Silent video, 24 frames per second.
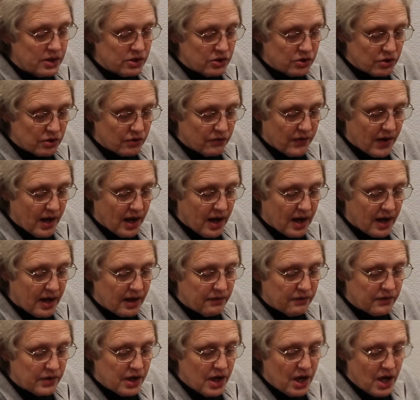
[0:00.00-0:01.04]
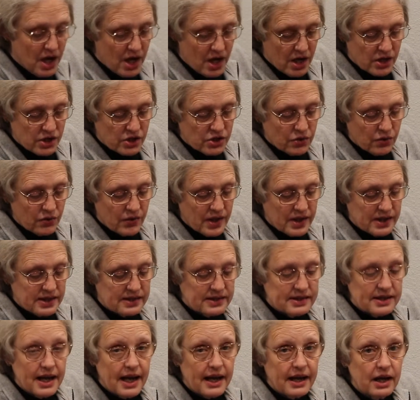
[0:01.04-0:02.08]
survived. So the
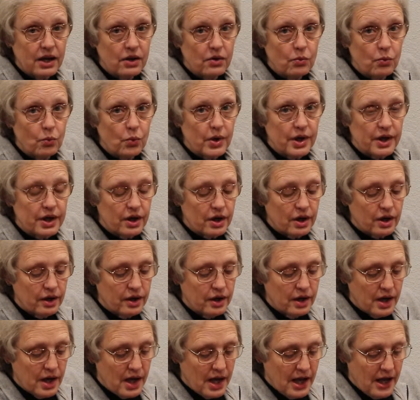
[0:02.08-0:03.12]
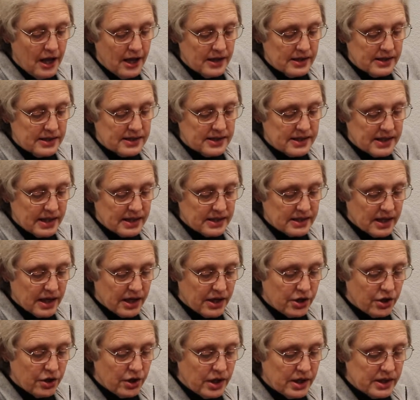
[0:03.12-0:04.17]
second winter,
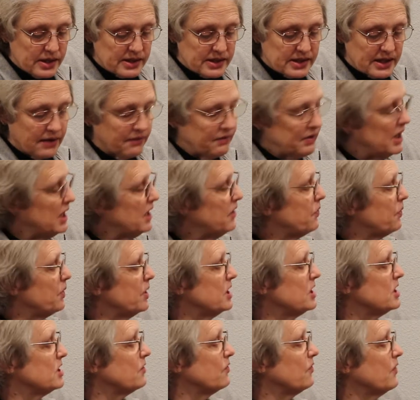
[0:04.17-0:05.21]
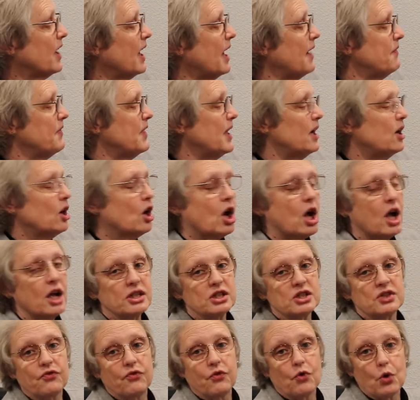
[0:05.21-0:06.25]
673 survived. They
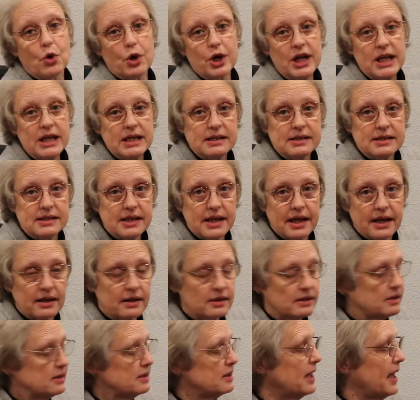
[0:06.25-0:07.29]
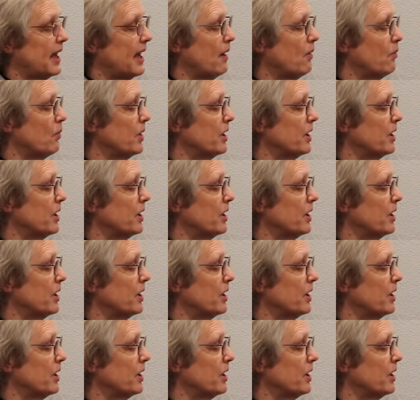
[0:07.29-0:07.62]
lost 46 that